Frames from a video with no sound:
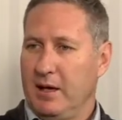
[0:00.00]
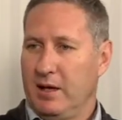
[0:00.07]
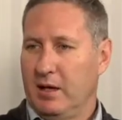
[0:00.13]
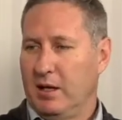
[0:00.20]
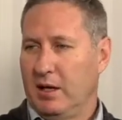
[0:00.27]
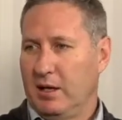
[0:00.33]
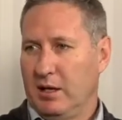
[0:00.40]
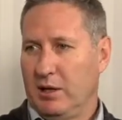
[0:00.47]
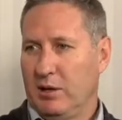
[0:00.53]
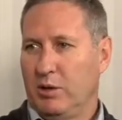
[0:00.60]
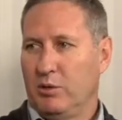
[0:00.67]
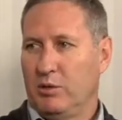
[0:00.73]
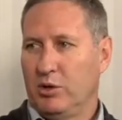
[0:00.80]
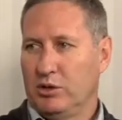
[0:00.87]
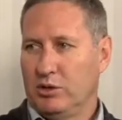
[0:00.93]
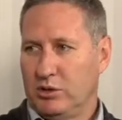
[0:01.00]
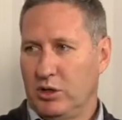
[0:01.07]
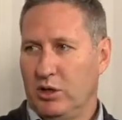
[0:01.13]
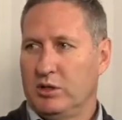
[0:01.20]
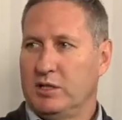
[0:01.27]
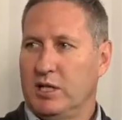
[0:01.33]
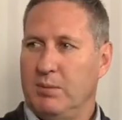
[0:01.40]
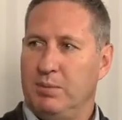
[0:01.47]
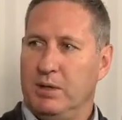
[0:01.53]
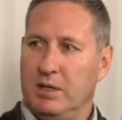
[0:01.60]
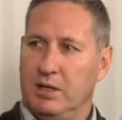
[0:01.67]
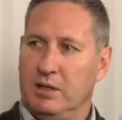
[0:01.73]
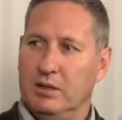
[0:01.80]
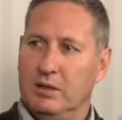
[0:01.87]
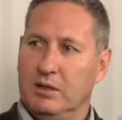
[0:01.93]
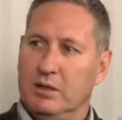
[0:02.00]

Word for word: uh, could start tapping in